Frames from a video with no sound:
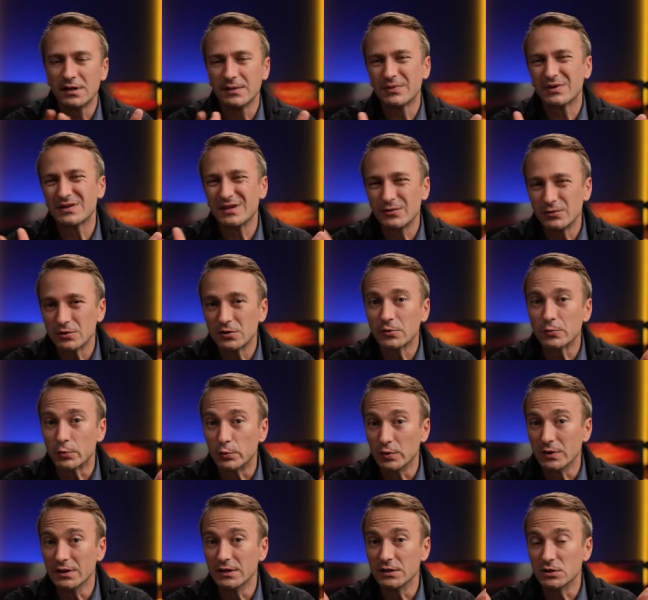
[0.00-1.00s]
typically with a
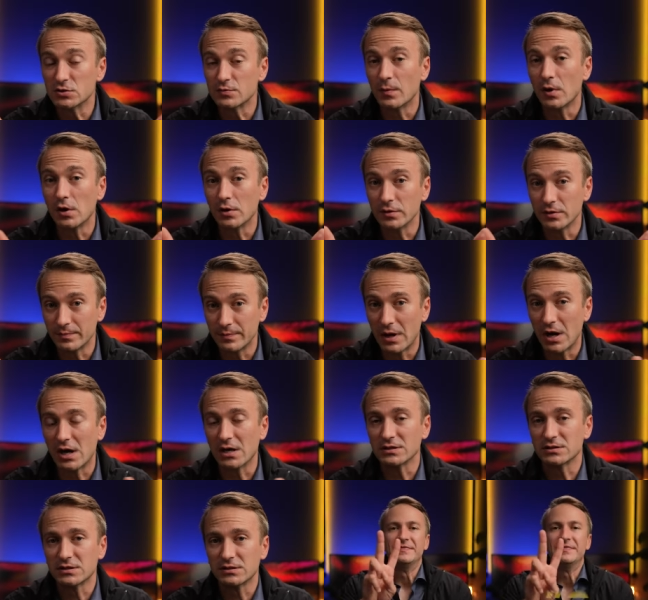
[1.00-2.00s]
really small
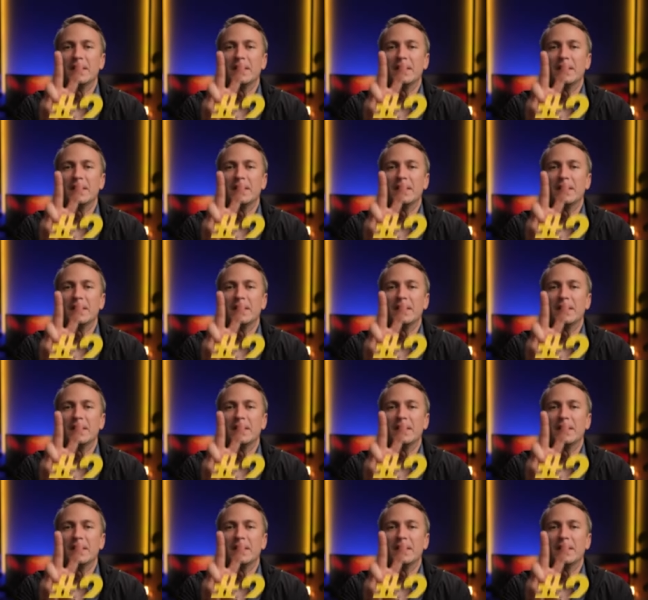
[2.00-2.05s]
deposit.